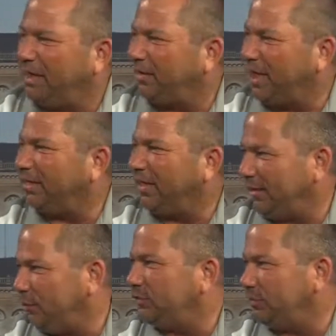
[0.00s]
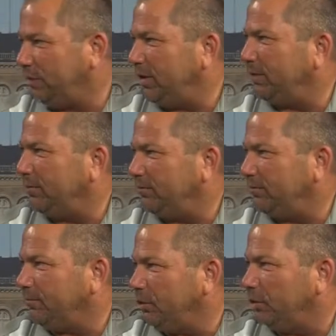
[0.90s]
That used to be,
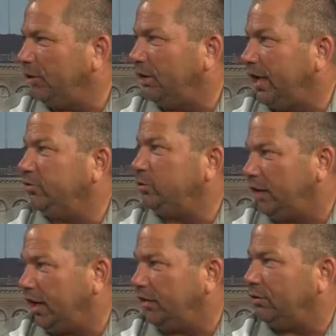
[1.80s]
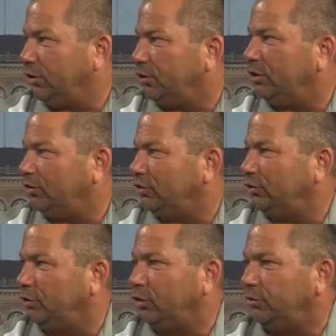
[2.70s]
along the lines, you wanted to have the air
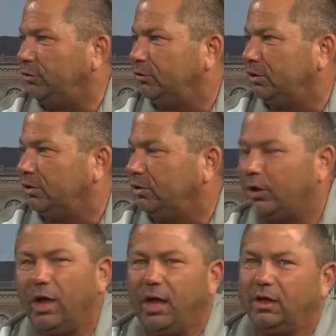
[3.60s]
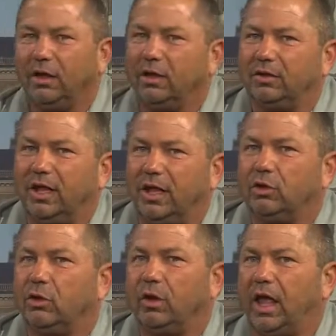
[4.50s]
conditioning turned off when you started the car. Today
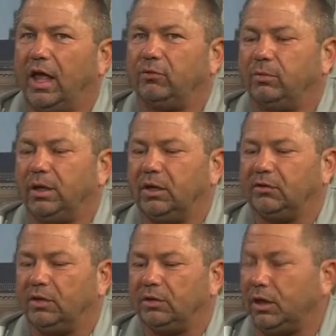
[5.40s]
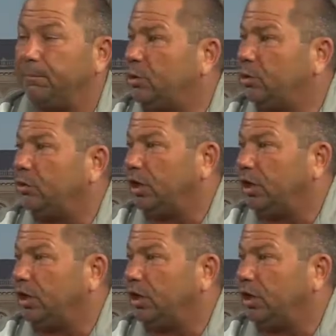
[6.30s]
you don't have to because the computer